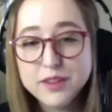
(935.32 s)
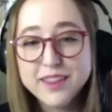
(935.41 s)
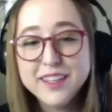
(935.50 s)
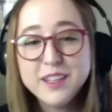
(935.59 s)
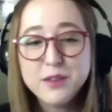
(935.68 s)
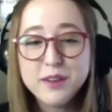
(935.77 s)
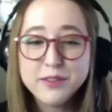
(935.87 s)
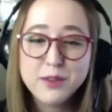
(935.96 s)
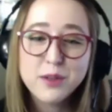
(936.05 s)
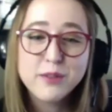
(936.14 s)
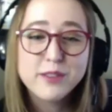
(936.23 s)
thank you
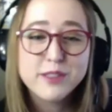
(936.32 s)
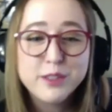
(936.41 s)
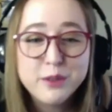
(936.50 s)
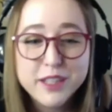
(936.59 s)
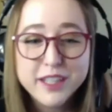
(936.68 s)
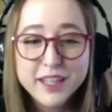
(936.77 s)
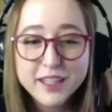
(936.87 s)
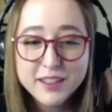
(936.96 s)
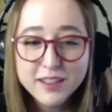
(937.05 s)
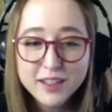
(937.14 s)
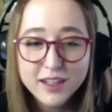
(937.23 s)
everyone for tuning in.
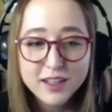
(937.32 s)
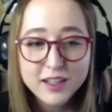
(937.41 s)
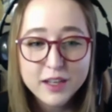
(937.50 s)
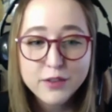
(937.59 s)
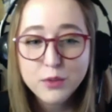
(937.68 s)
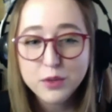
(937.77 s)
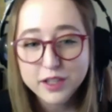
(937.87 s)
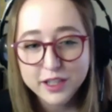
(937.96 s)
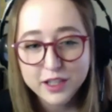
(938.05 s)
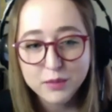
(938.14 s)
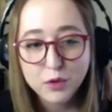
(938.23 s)
If you want to
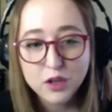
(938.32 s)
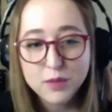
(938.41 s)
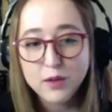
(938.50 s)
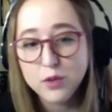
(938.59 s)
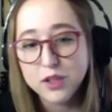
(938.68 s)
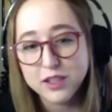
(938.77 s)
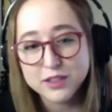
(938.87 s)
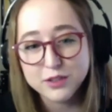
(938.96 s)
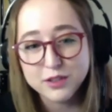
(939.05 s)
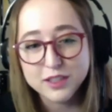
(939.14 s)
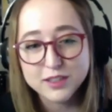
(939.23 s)
hear more about what our
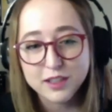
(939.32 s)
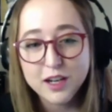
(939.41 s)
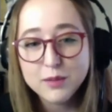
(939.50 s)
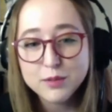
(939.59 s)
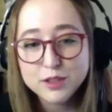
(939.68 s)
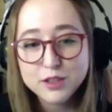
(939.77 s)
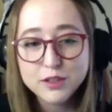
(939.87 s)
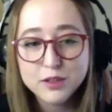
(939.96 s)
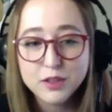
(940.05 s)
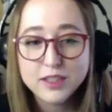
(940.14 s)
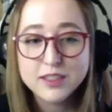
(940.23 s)
students are up to
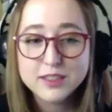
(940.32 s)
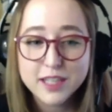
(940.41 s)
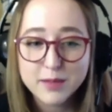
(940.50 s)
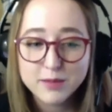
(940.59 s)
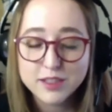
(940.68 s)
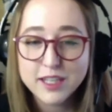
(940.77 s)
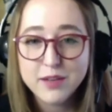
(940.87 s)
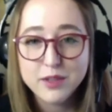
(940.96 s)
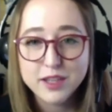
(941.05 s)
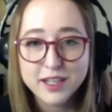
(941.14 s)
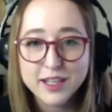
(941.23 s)
and to stay up to date with
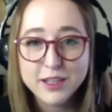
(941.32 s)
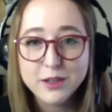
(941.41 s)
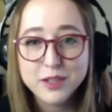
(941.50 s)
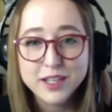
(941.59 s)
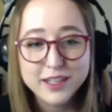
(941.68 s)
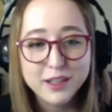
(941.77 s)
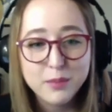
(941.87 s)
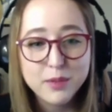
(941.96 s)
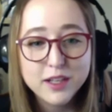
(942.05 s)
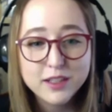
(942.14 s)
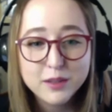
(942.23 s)
N A U and
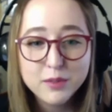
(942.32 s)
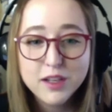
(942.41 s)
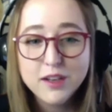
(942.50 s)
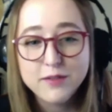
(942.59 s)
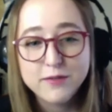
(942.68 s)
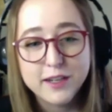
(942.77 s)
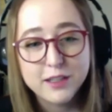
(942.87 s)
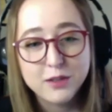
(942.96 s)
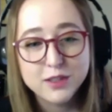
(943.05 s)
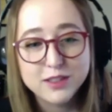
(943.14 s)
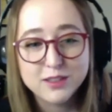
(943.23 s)
Henley-Putnam, follow
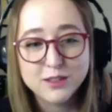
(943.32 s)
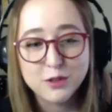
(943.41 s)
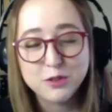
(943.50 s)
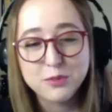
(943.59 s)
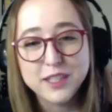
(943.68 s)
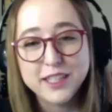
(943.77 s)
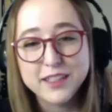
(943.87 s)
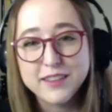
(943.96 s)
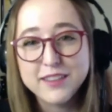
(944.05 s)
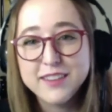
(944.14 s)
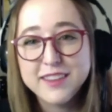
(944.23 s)
us on social media.
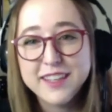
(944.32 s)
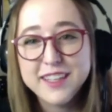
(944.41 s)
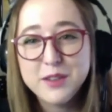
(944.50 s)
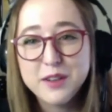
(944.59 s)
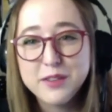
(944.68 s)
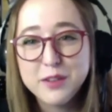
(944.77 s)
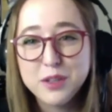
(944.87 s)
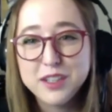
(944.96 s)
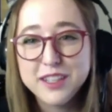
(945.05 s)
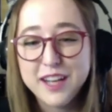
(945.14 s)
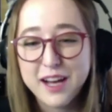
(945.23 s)
Thank you everyone
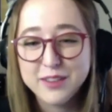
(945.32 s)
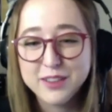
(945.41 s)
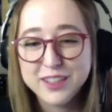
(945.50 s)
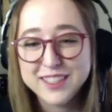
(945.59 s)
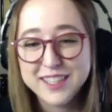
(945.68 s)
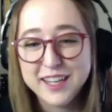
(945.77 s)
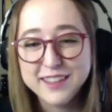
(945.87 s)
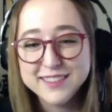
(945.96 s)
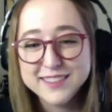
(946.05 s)
and have a great day.